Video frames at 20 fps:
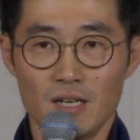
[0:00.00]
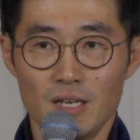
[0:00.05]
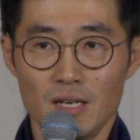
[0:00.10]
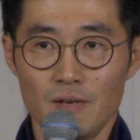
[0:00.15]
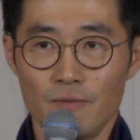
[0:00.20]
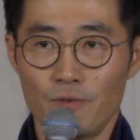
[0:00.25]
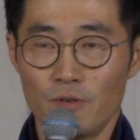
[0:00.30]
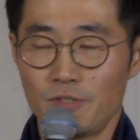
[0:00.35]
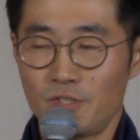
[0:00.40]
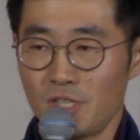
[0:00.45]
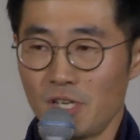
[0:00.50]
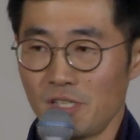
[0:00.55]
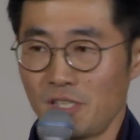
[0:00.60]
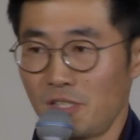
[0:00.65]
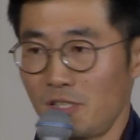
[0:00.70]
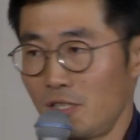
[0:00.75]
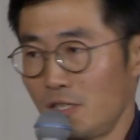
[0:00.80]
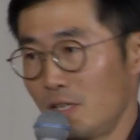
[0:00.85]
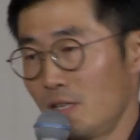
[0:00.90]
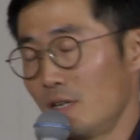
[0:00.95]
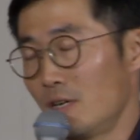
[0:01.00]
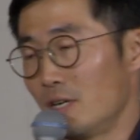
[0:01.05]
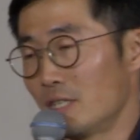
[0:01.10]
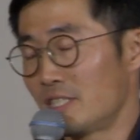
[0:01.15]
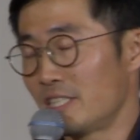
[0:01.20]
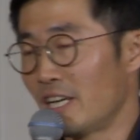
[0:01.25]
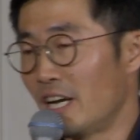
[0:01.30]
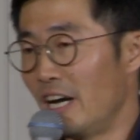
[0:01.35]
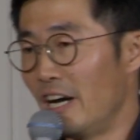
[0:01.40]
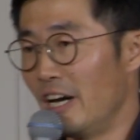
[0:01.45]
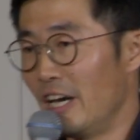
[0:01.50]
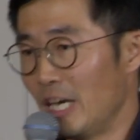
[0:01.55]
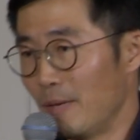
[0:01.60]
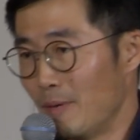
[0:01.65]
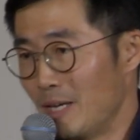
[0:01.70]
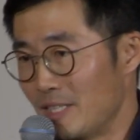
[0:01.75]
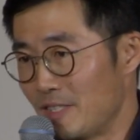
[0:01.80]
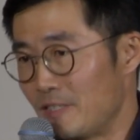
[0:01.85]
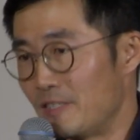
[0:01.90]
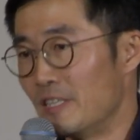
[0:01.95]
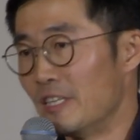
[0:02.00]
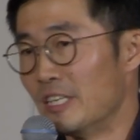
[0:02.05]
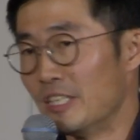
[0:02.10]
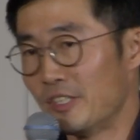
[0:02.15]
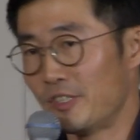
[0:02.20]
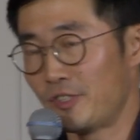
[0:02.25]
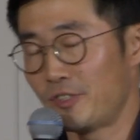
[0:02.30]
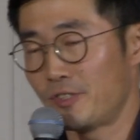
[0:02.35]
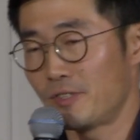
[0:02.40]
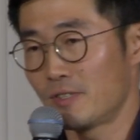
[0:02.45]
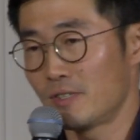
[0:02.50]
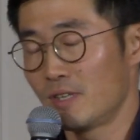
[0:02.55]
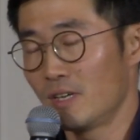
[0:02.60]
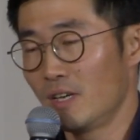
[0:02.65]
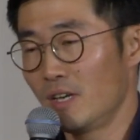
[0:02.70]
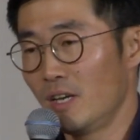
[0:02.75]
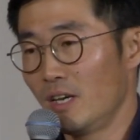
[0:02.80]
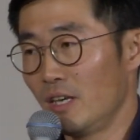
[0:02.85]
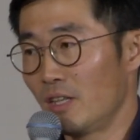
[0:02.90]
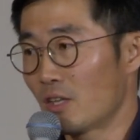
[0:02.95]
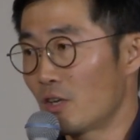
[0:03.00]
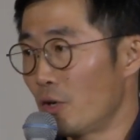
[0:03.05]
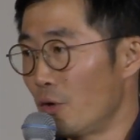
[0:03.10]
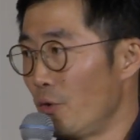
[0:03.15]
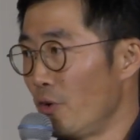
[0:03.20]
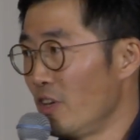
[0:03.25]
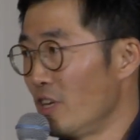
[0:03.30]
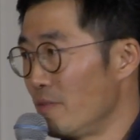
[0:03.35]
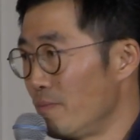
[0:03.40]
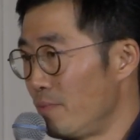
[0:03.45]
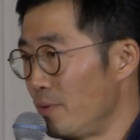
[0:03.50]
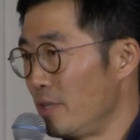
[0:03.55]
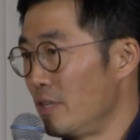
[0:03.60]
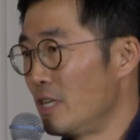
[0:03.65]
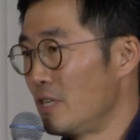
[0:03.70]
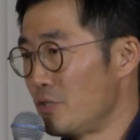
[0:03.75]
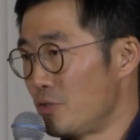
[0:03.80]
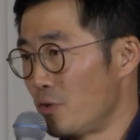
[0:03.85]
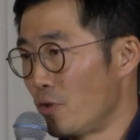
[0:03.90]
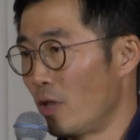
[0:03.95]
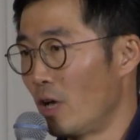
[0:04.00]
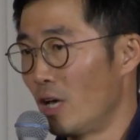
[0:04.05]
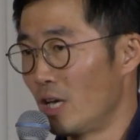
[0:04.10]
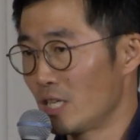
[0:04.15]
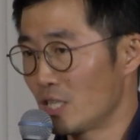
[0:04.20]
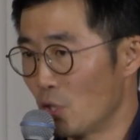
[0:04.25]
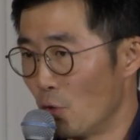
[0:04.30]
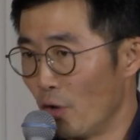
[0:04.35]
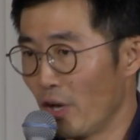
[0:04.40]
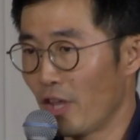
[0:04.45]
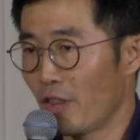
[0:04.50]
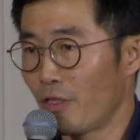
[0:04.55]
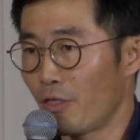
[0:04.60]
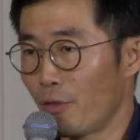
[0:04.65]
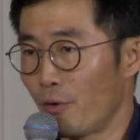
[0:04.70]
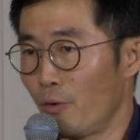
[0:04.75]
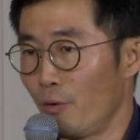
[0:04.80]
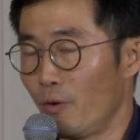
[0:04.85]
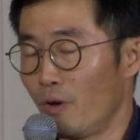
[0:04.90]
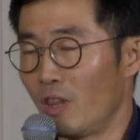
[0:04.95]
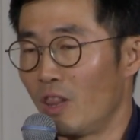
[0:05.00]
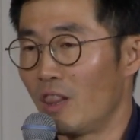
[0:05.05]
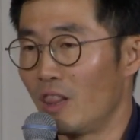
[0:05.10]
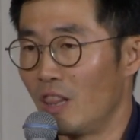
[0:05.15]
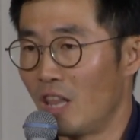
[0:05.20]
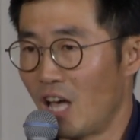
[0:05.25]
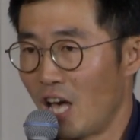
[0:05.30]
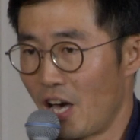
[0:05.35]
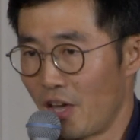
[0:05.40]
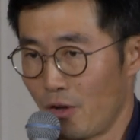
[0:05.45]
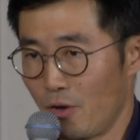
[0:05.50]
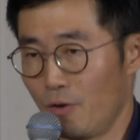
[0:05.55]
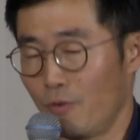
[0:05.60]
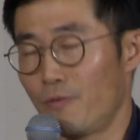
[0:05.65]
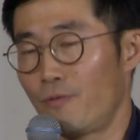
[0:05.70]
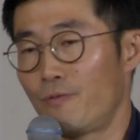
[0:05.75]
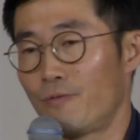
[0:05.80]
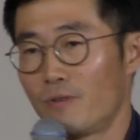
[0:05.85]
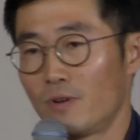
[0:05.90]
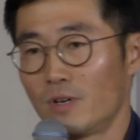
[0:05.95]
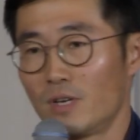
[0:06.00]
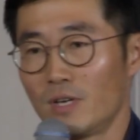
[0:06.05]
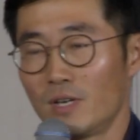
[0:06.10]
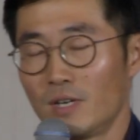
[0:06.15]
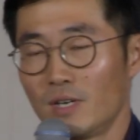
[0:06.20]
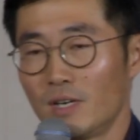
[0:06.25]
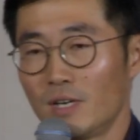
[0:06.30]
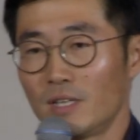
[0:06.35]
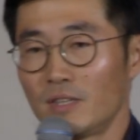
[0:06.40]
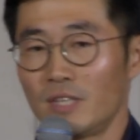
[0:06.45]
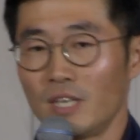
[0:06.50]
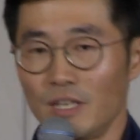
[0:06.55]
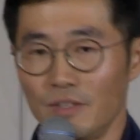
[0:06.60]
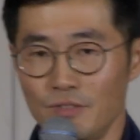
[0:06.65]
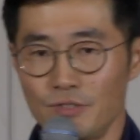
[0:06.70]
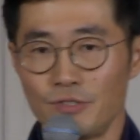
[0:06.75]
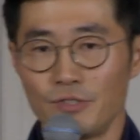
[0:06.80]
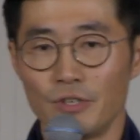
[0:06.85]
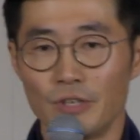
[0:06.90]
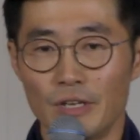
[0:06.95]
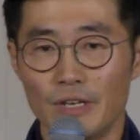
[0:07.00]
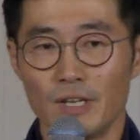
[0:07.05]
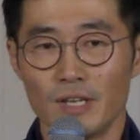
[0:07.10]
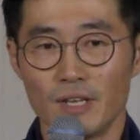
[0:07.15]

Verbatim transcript: for such a time as this in Korean Peninsula going through a lot of tension